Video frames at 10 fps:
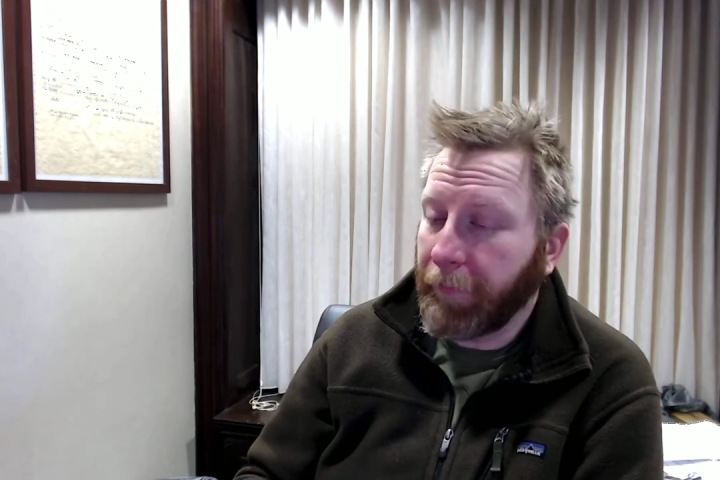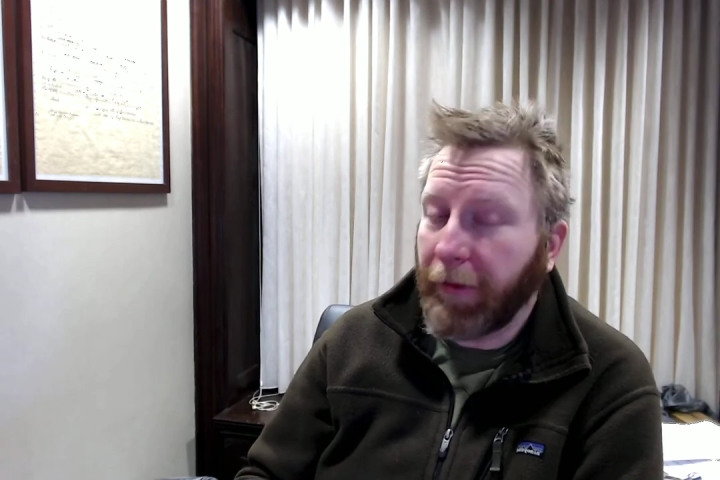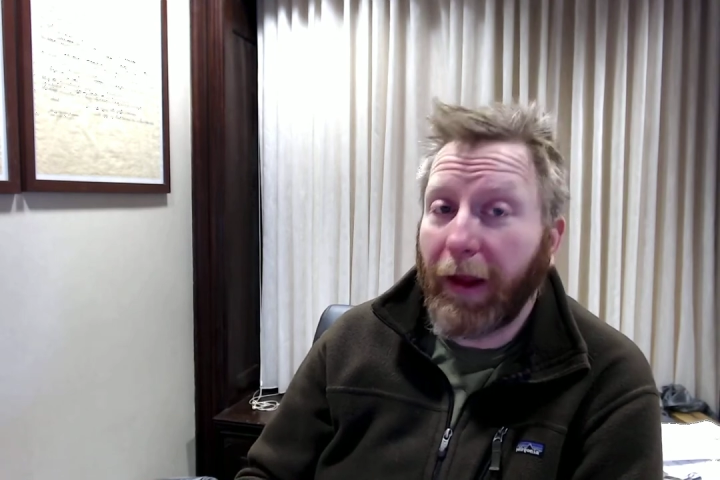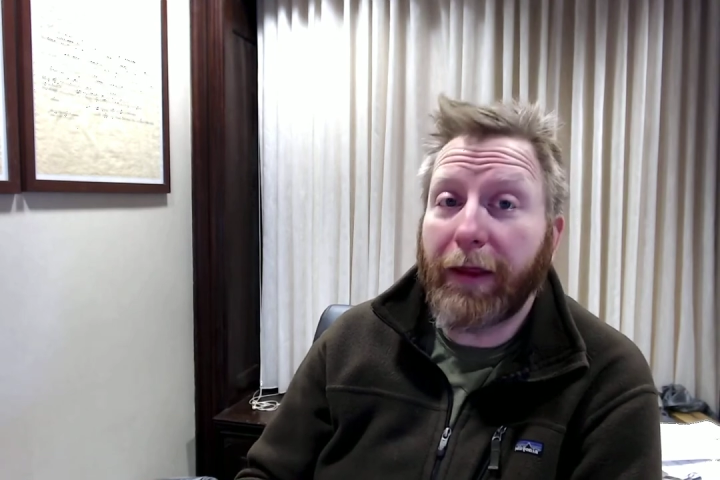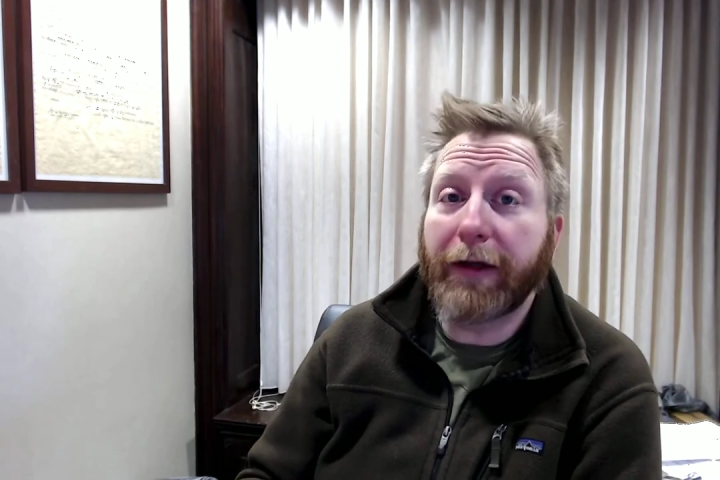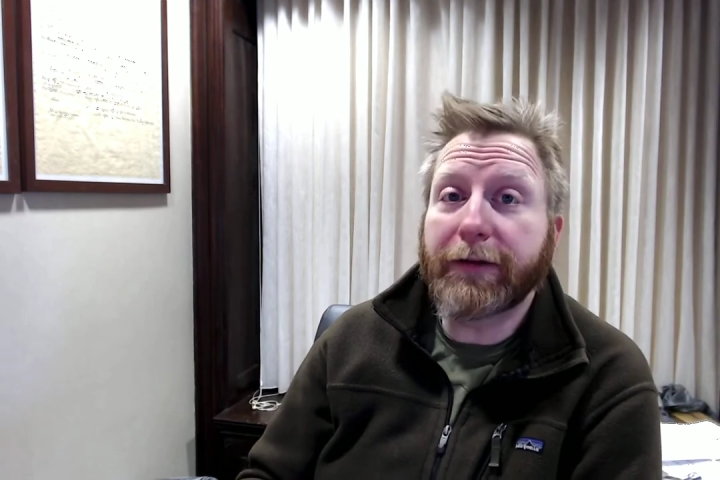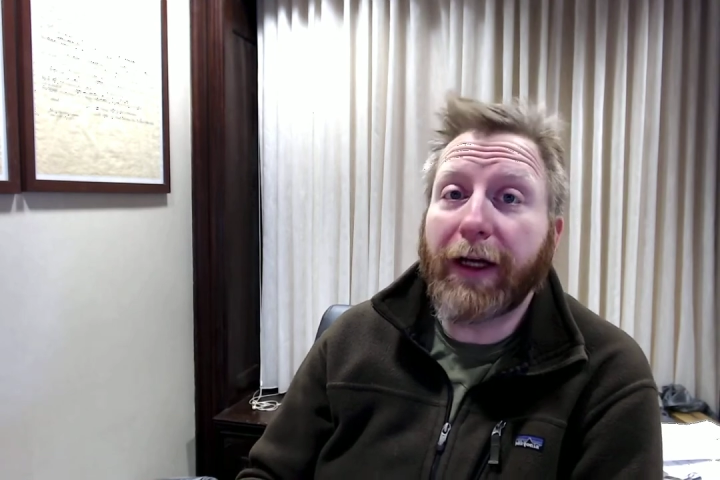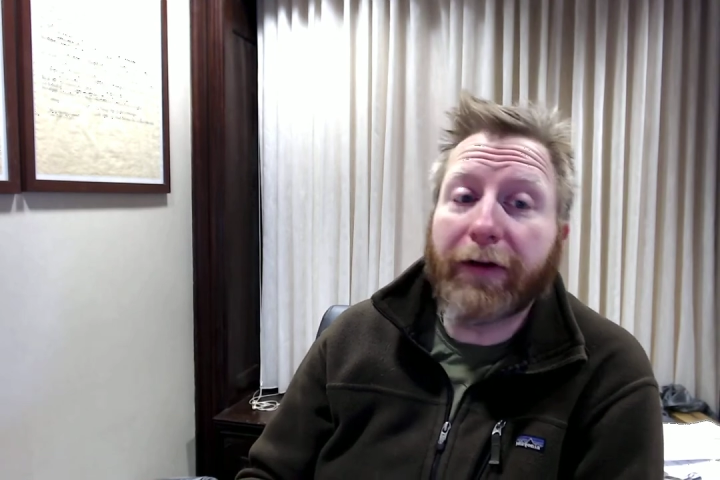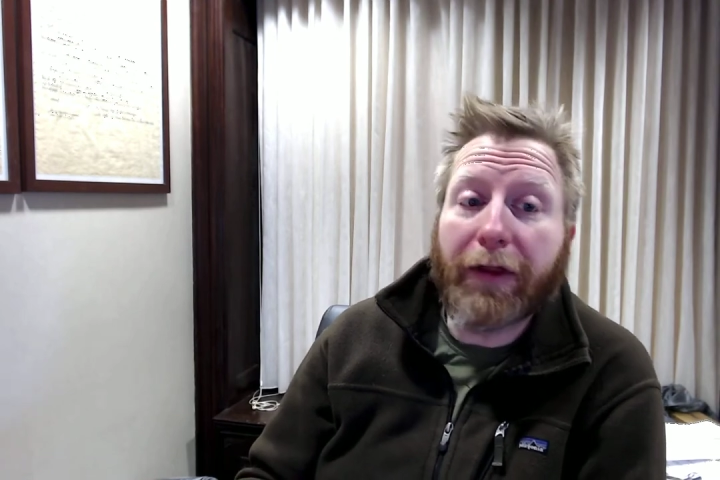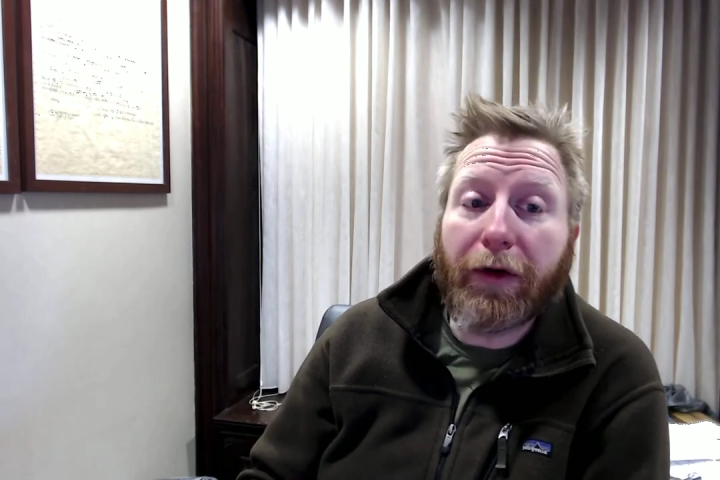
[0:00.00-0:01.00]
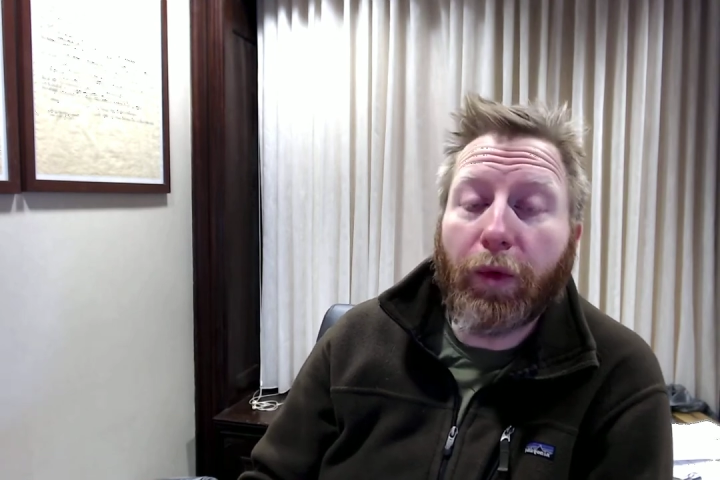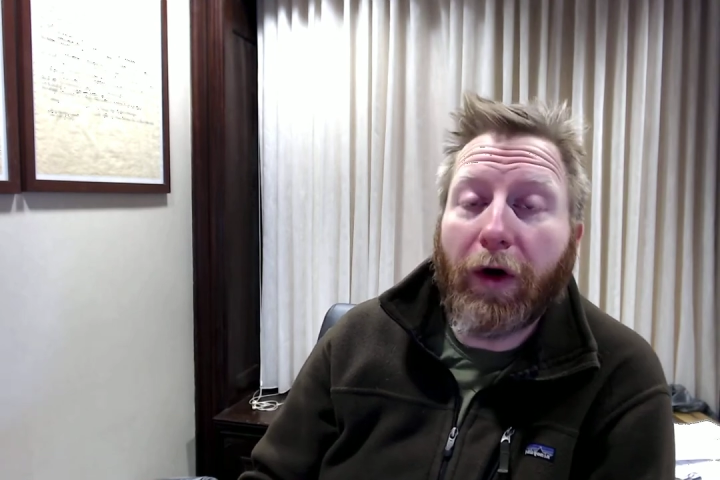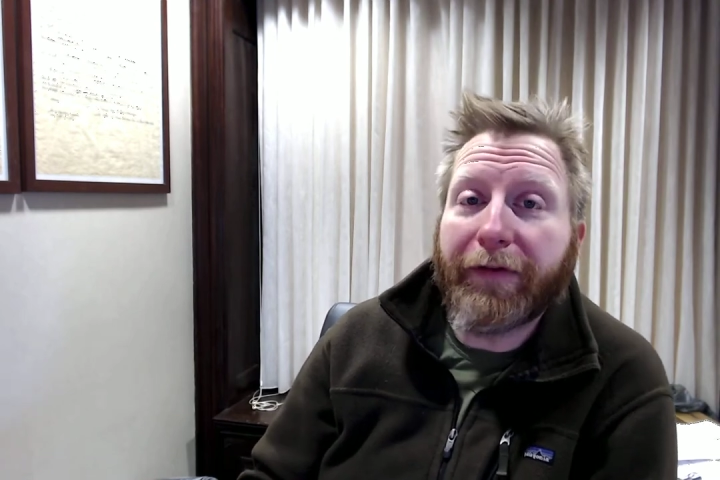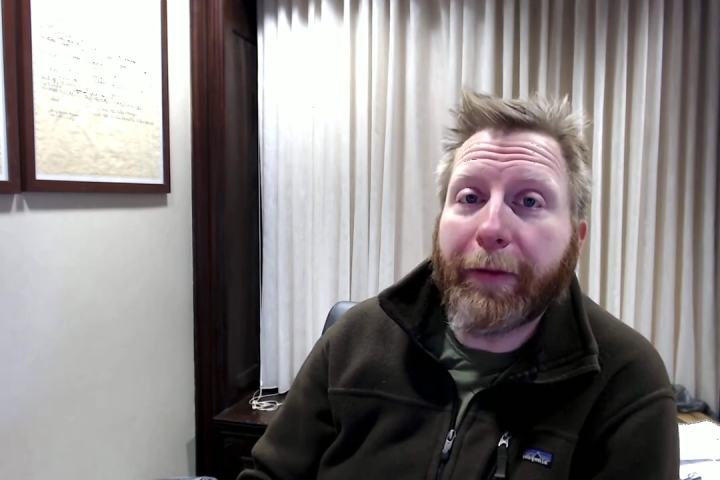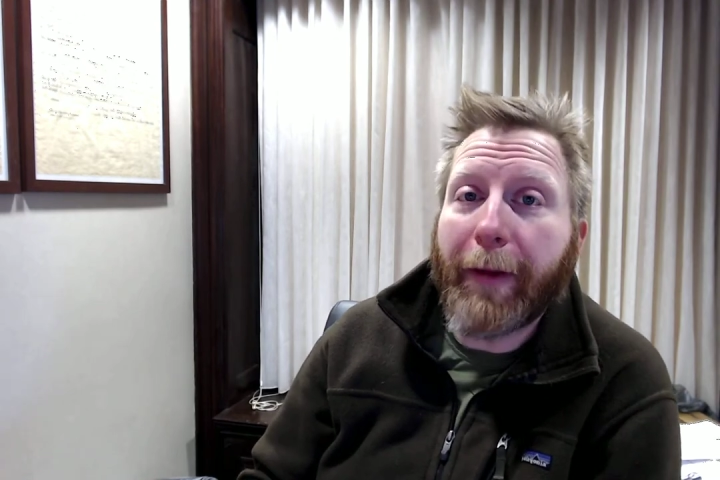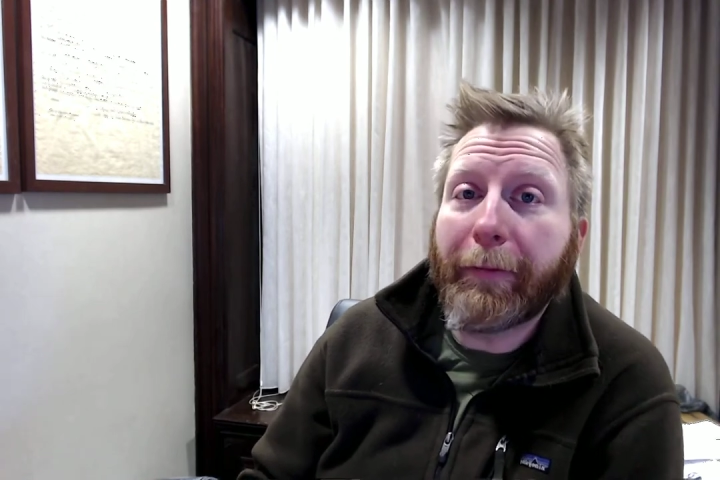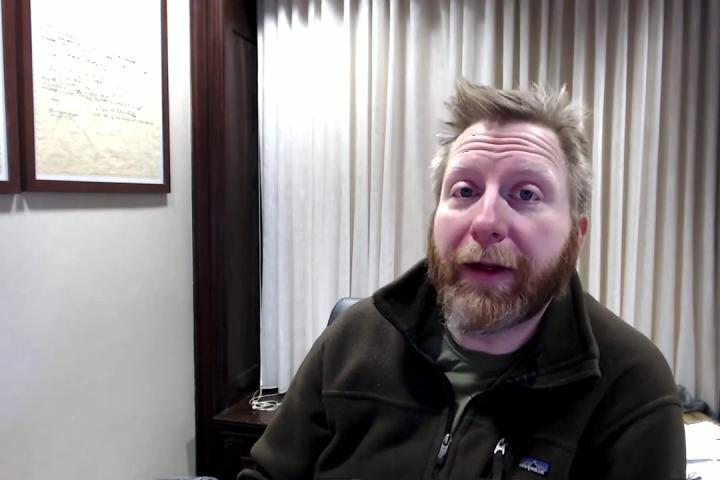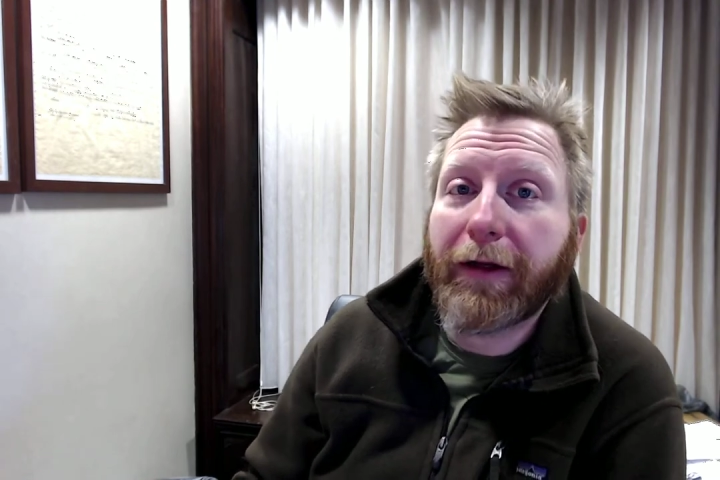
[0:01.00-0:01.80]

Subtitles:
and then it's covered in the 12th Amendment.